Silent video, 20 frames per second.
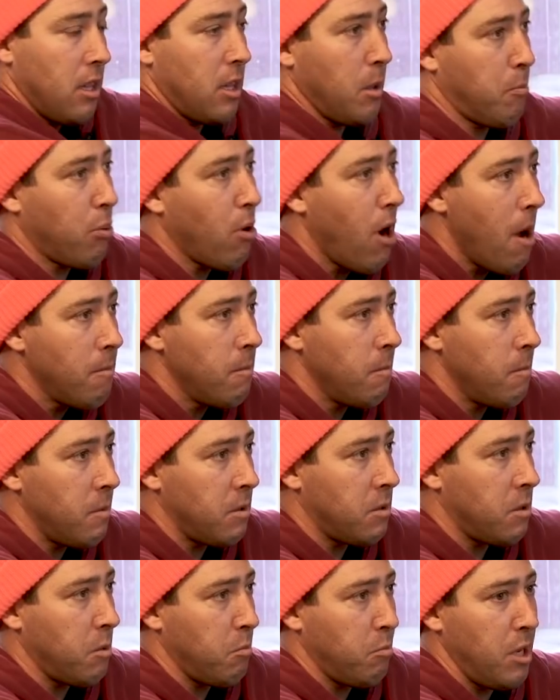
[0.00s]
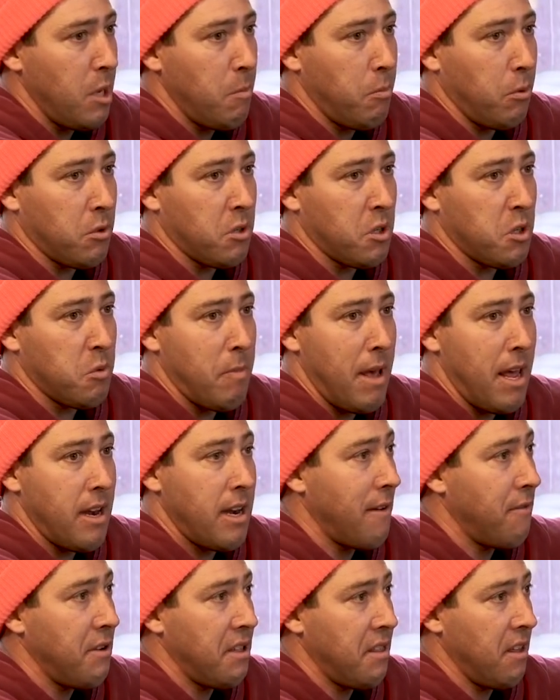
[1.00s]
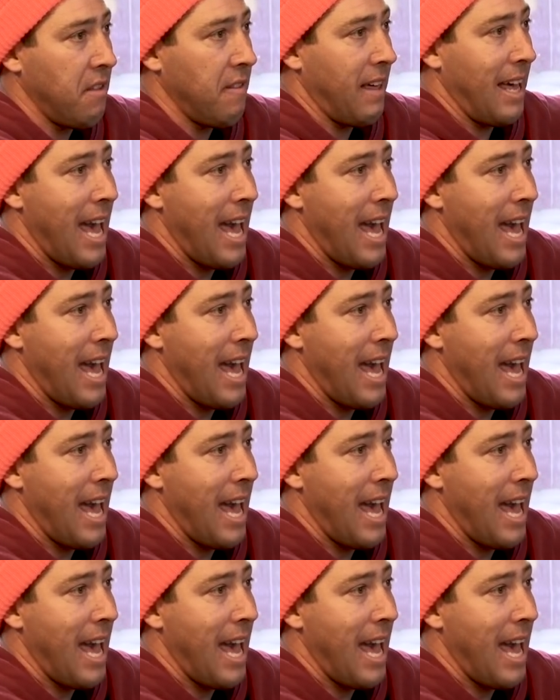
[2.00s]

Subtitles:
The problem is that people spend everything